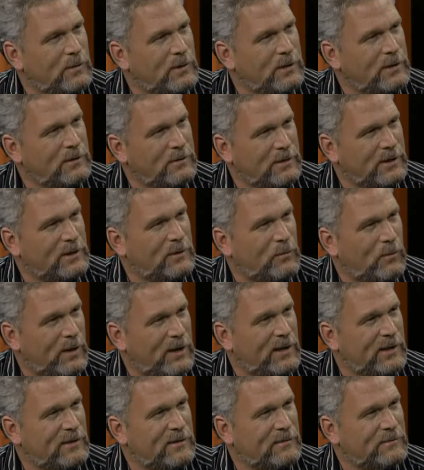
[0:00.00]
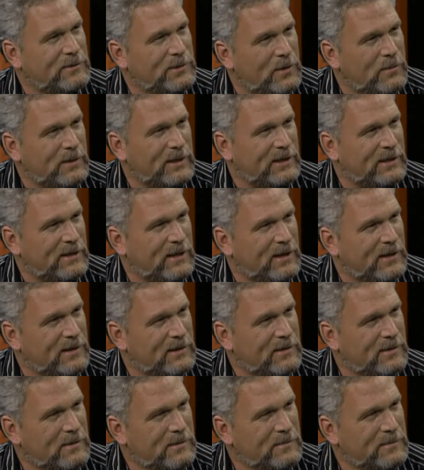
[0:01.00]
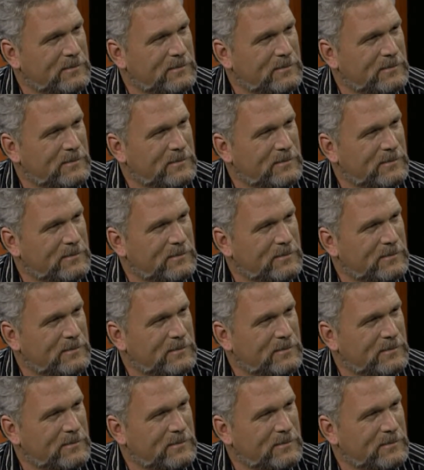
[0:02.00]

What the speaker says: and unique ways of doing things.